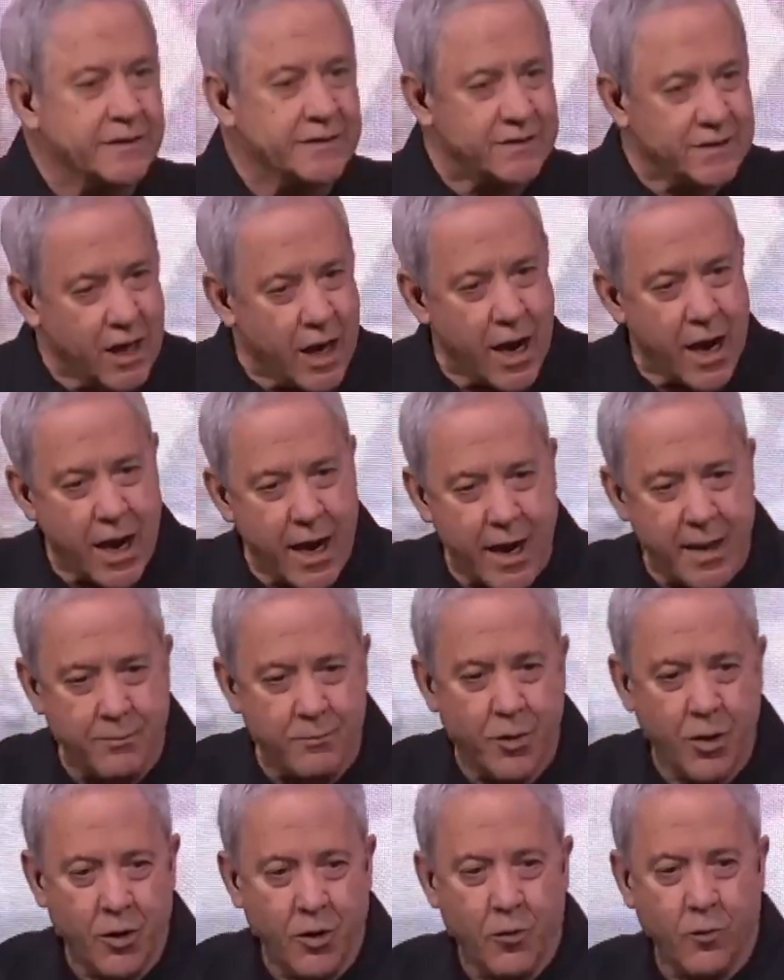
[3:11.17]
a
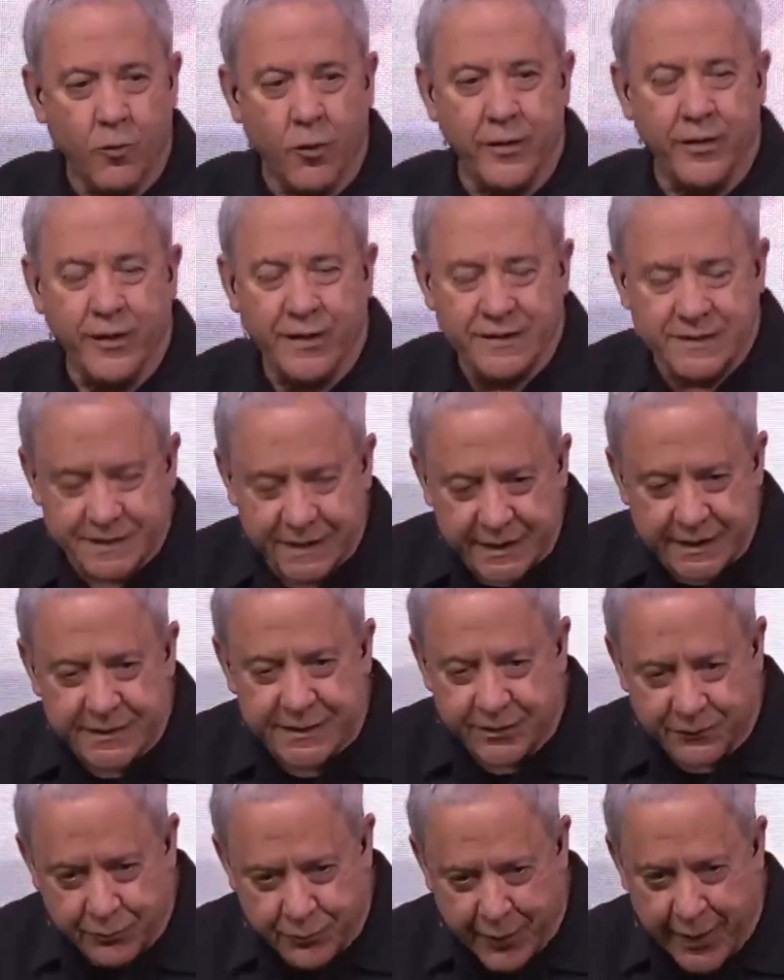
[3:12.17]
time where these
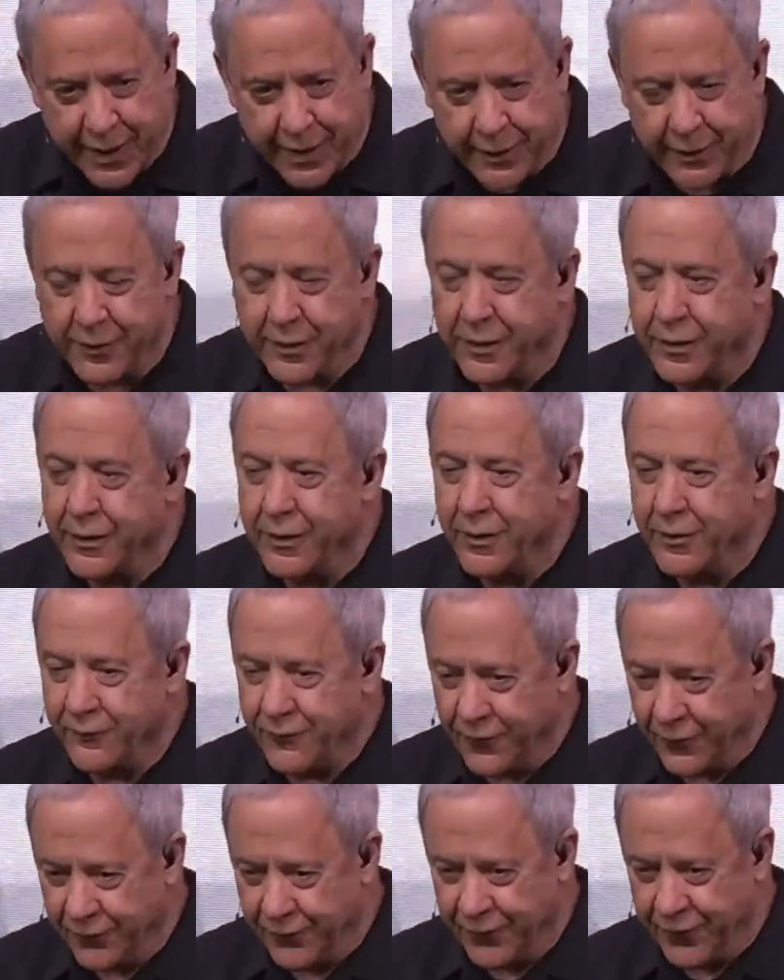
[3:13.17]
things have been
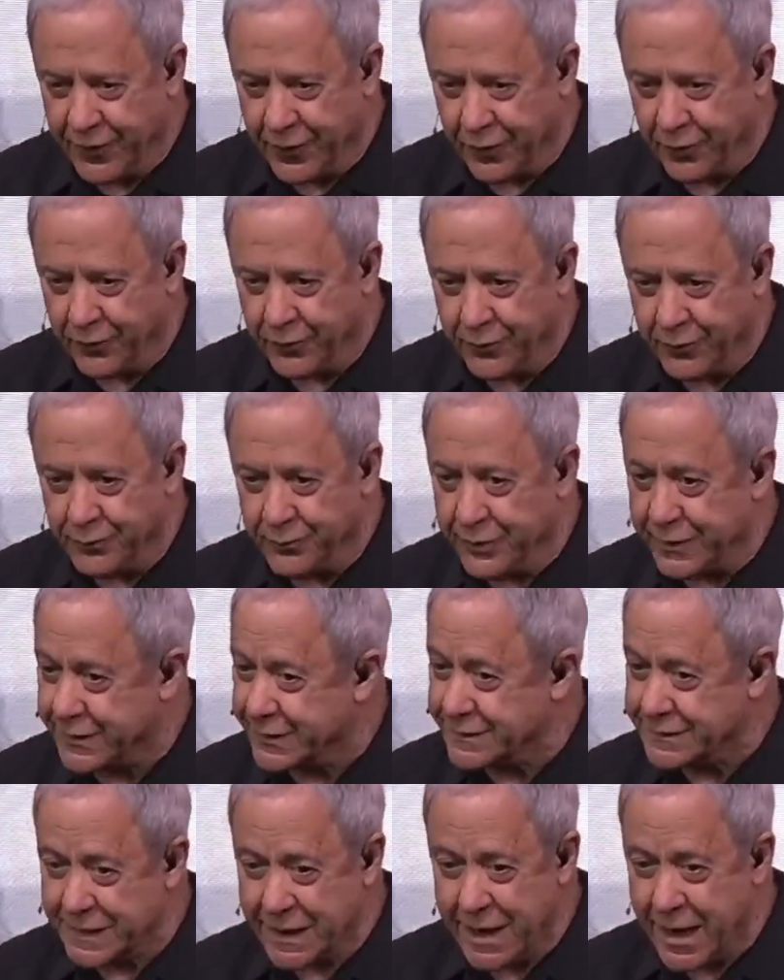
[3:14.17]
fulfilled,
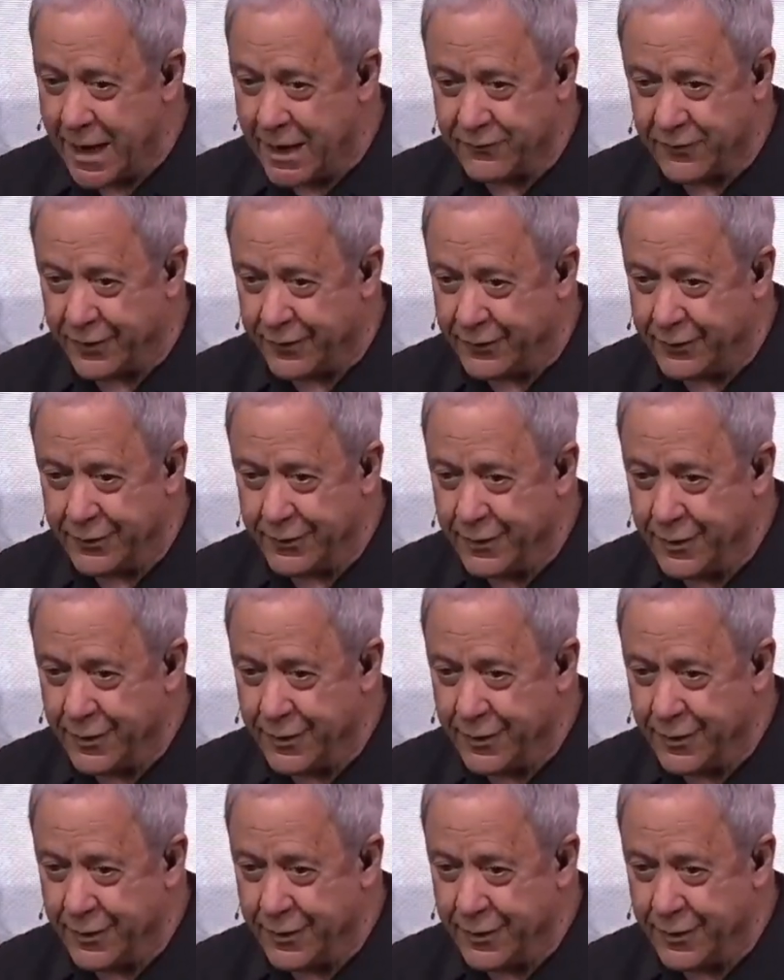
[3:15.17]
because they haven't.